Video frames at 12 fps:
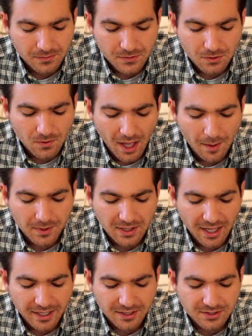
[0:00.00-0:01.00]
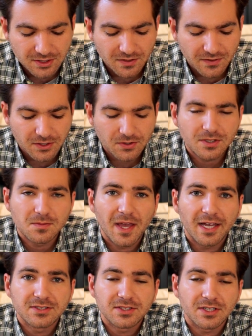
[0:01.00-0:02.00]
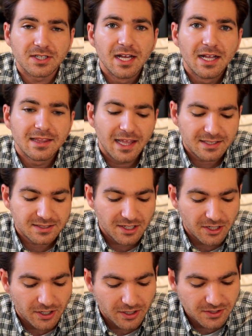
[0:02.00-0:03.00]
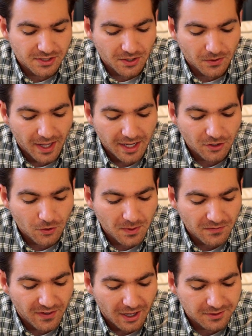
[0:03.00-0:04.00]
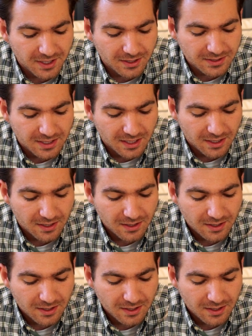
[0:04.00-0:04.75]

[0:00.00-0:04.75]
Do not malign a servant to his master, lest he curse you and you be found guilty.